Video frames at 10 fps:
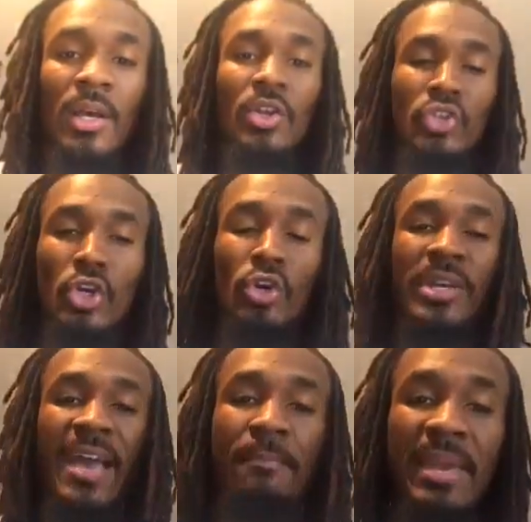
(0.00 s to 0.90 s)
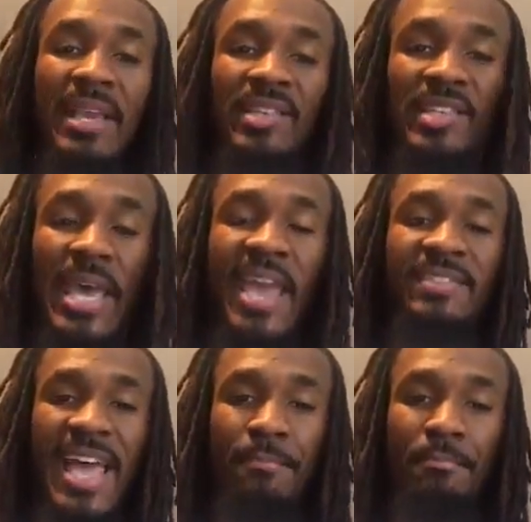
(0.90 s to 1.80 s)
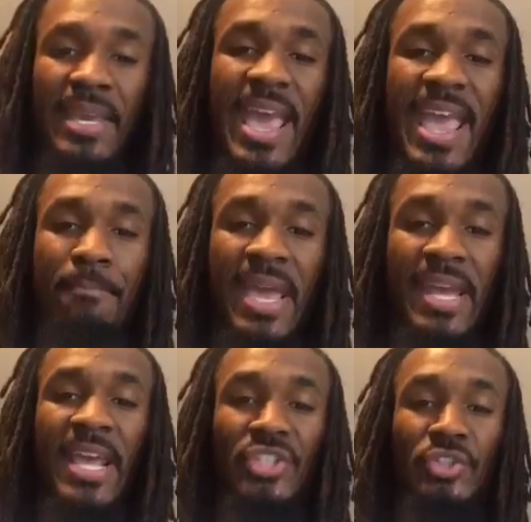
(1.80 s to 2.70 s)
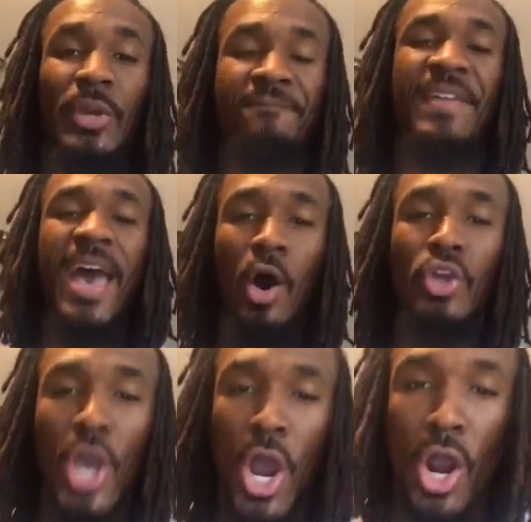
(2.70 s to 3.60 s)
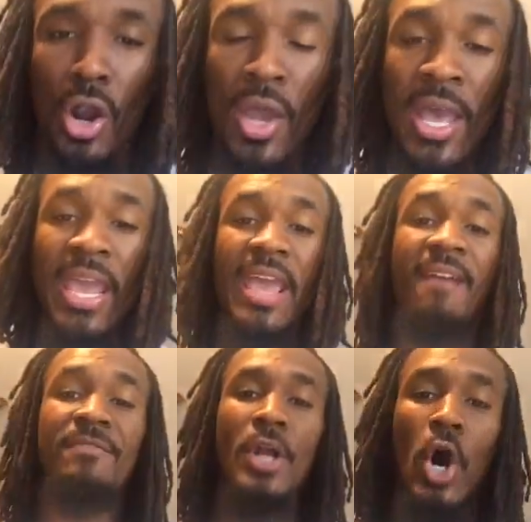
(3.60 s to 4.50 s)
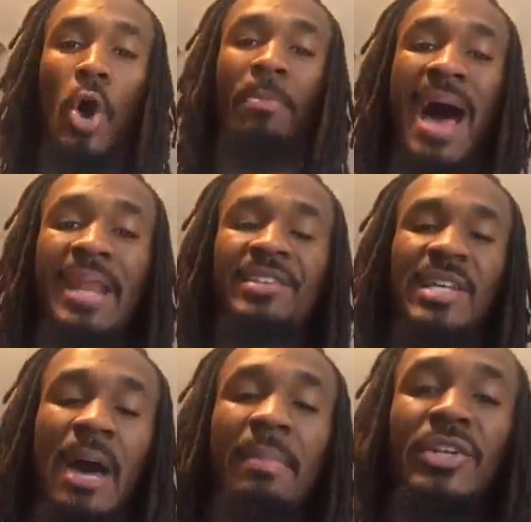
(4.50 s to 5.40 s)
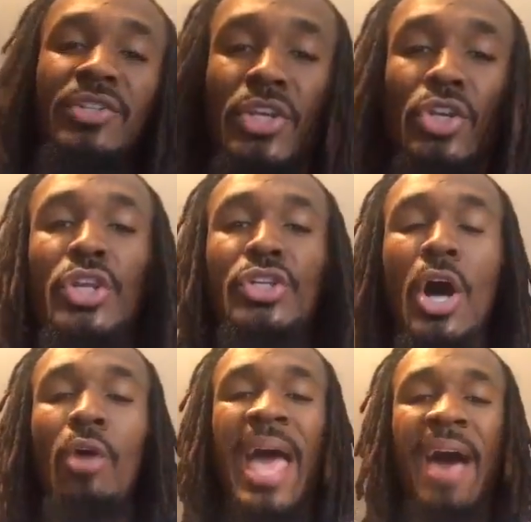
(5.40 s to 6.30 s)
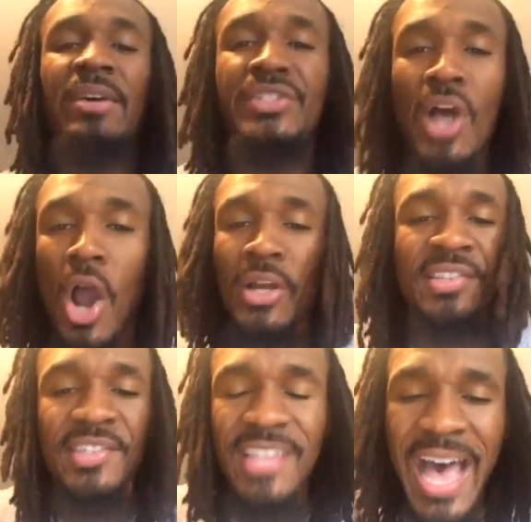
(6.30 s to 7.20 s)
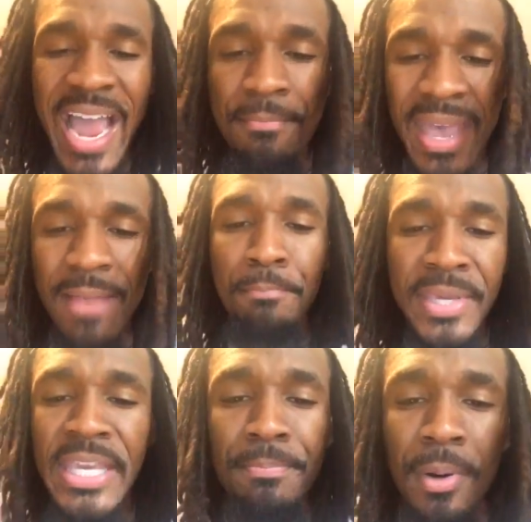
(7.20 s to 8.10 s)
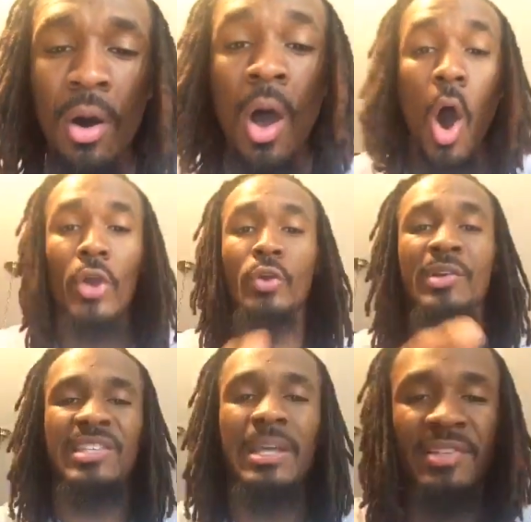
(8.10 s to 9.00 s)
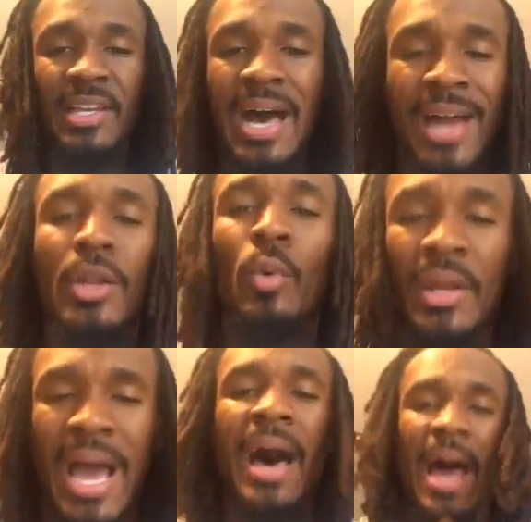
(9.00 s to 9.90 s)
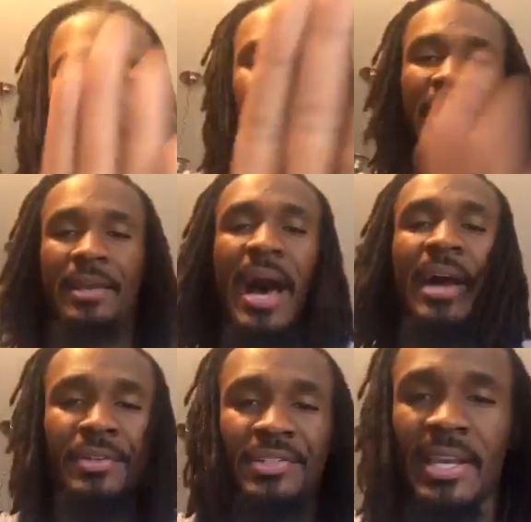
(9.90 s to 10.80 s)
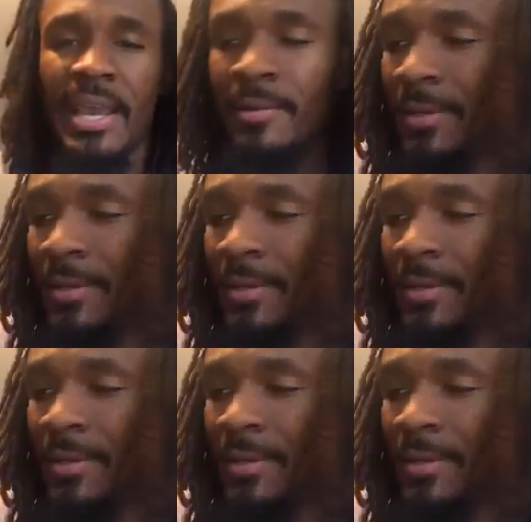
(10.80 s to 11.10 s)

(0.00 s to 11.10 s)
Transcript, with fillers: You can be saved and be a ministry failure. If nobody's coming to you, you don't have a darn assignment, people. Oh, you Assemblies of God. No wonder. I, I get it. I understand.